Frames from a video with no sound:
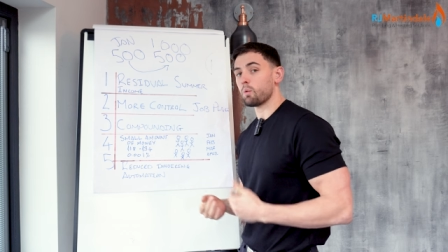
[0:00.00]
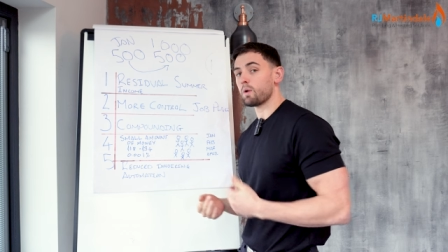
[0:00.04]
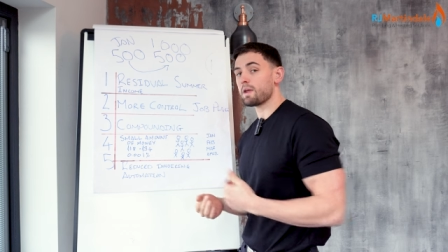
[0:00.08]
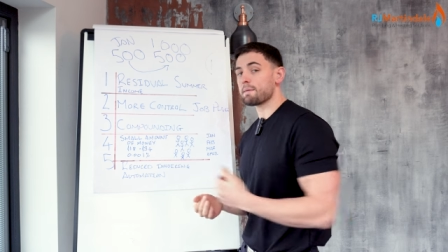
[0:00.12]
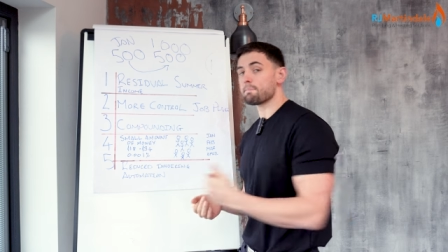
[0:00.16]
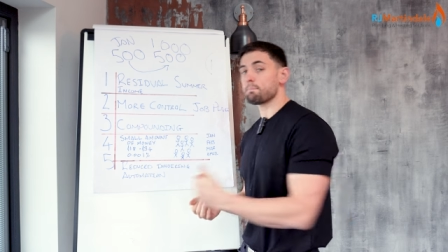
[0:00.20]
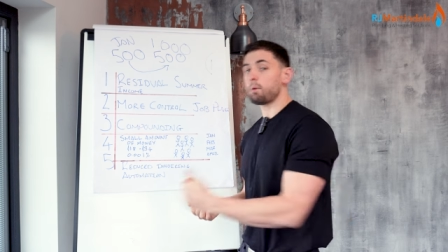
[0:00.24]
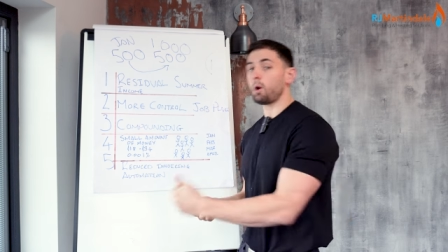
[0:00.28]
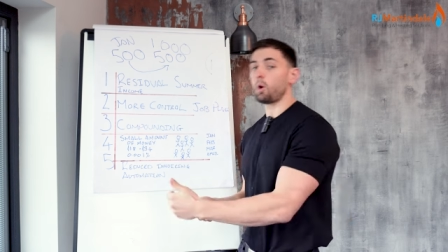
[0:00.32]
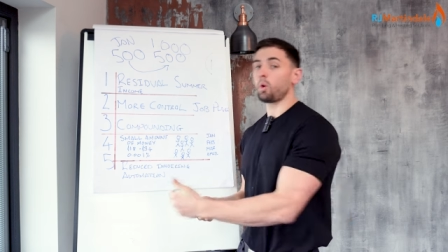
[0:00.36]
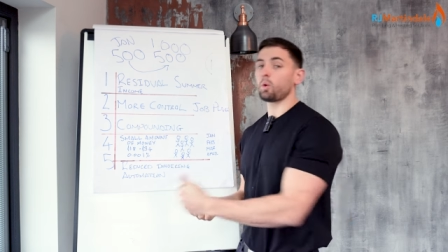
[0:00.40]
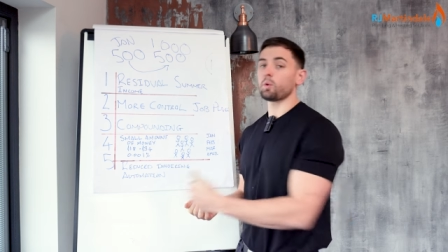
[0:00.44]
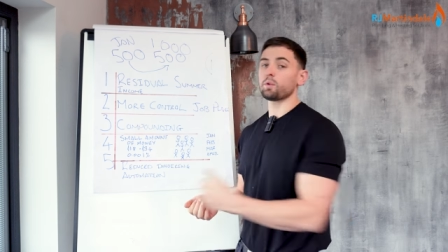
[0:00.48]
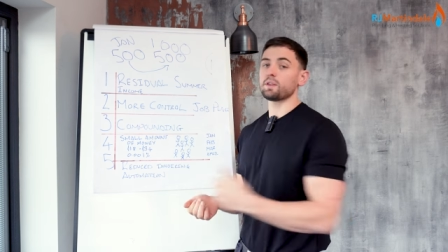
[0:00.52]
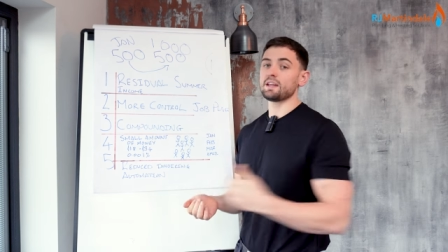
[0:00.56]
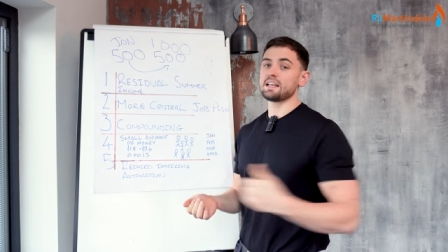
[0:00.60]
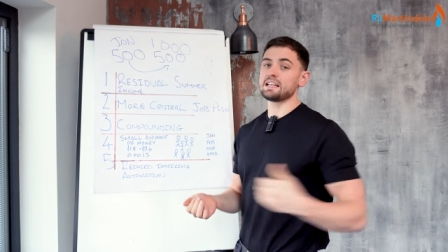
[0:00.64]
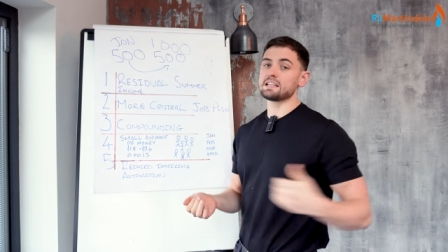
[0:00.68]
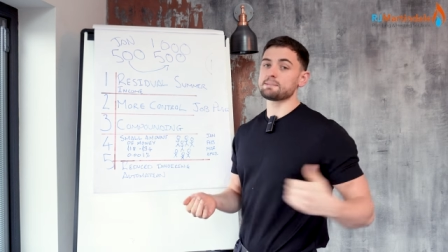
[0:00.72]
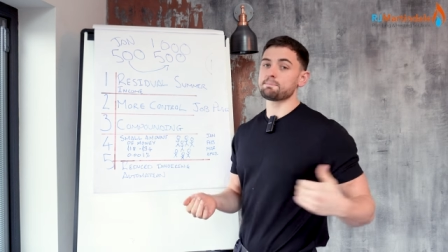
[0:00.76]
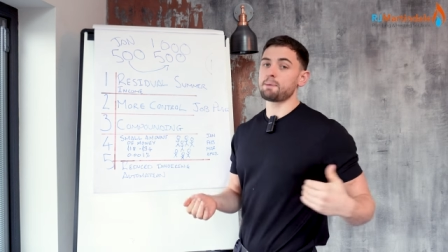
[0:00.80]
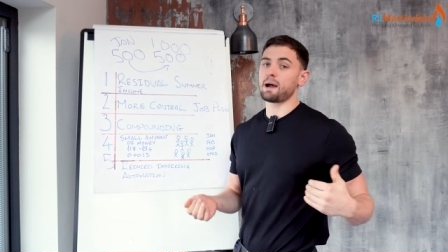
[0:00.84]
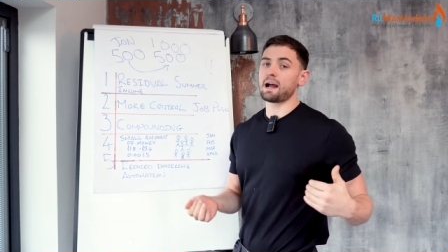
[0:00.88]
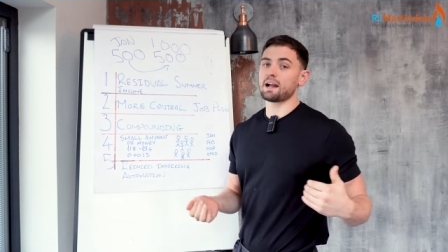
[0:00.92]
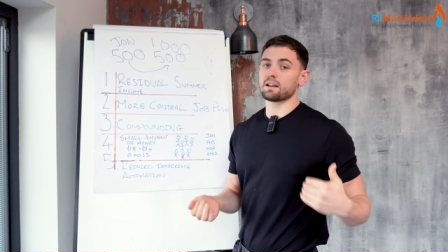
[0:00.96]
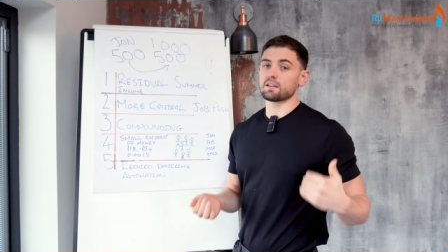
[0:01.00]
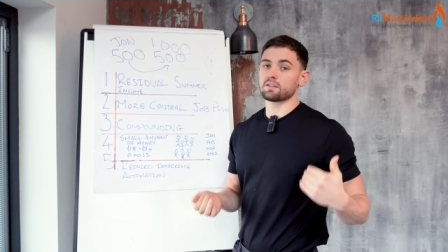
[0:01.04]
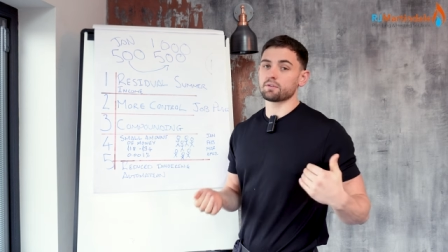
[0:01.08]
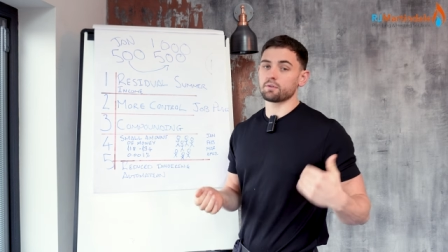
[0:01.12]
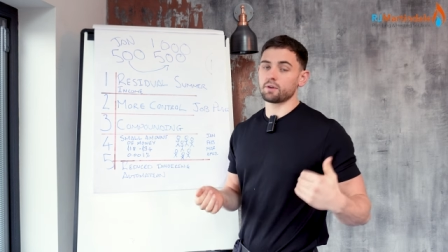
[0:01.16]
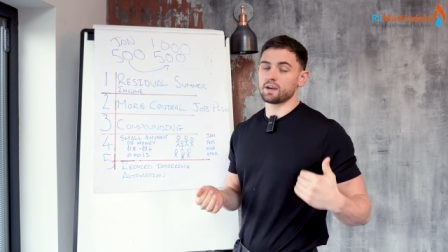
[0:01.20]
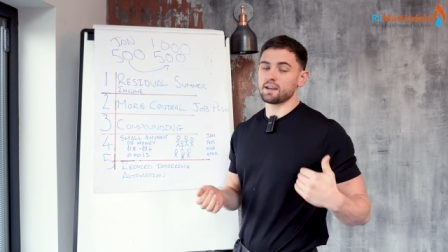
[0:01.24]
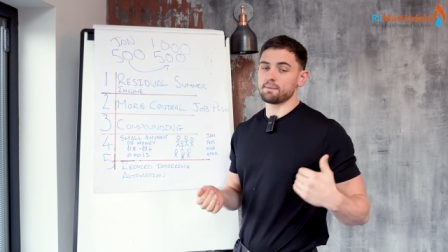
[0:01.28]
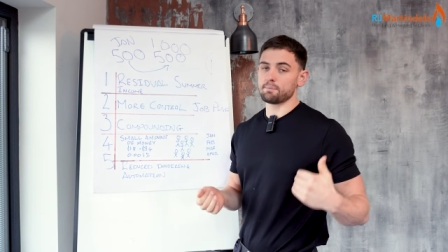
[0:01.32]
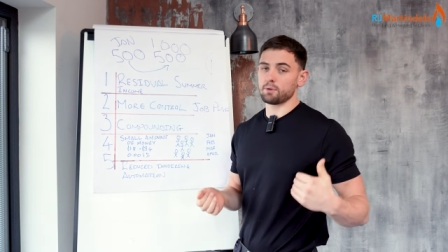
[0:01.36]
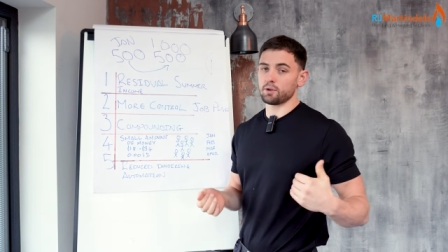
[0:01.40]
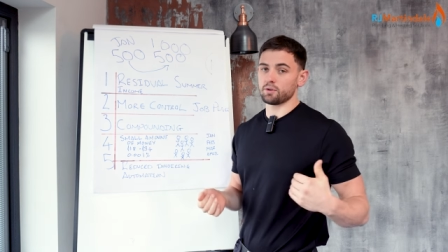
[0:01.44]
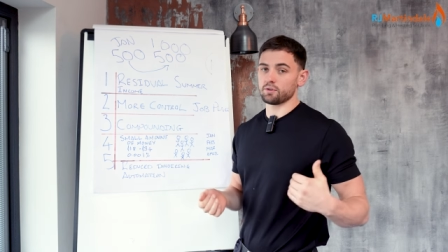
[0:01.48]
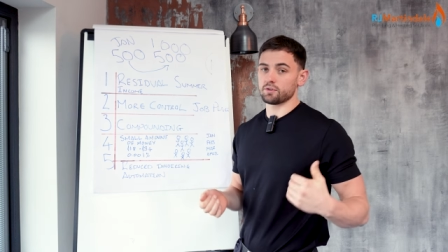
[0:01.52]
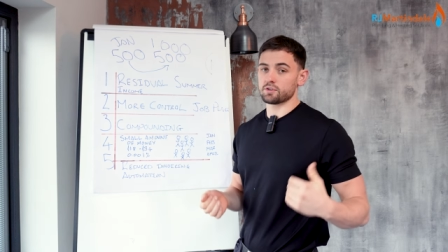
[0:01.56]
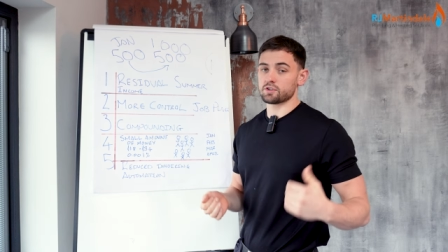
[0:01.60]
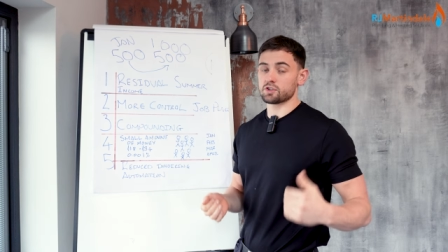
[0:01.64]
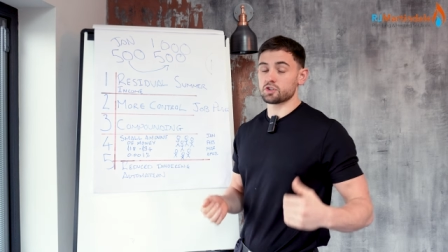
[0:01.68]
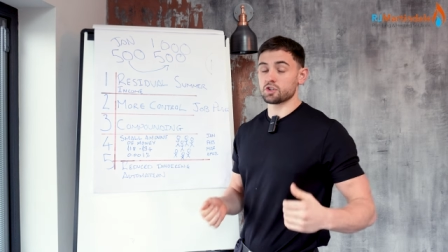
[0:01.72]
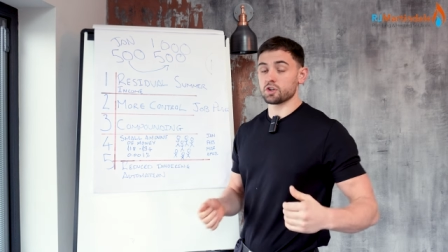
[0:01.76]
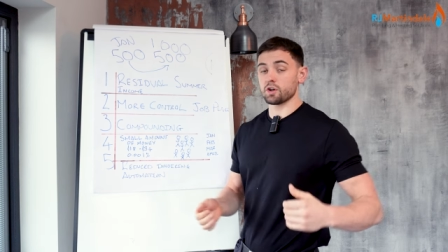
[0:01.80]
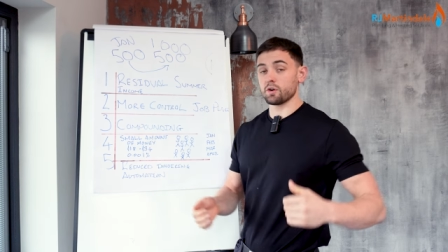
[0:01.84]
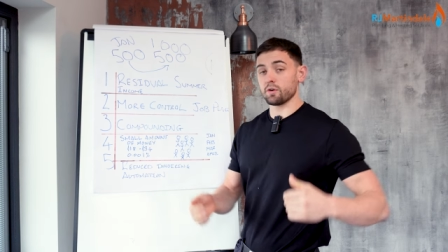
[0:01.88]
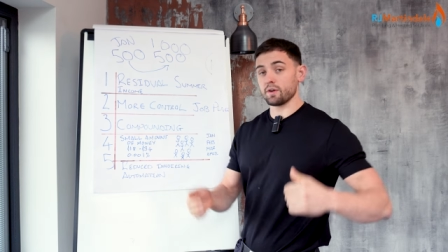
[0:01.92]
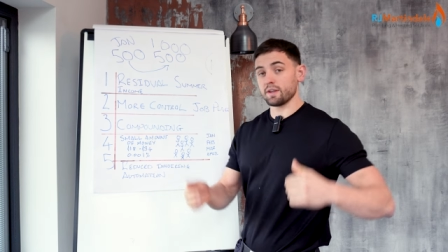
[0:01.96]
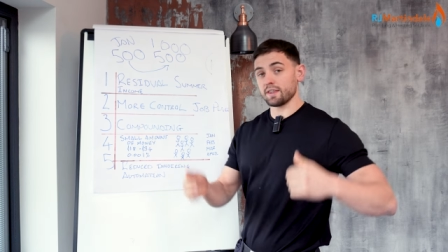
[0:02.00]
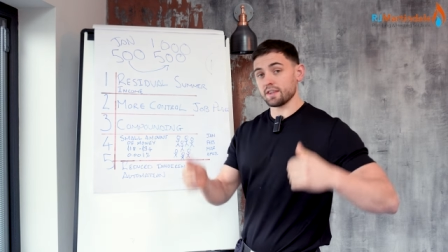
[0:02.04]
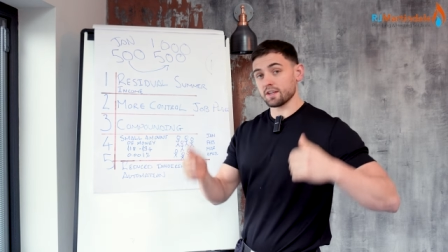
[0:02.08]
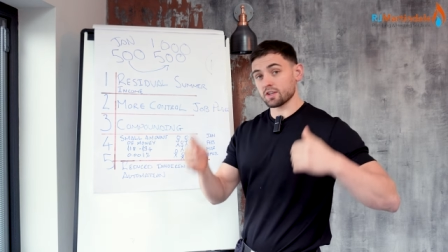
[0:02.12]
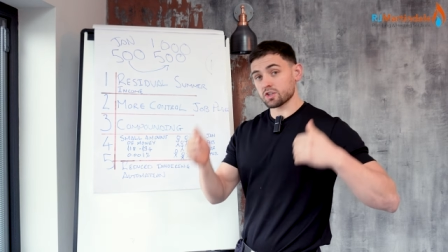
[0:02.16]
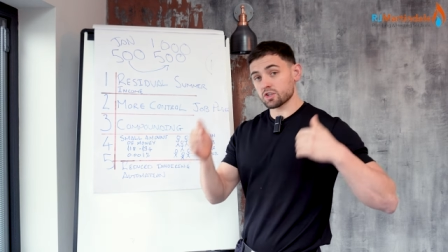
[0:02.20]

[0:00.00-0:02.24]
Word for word: we pull these back three months during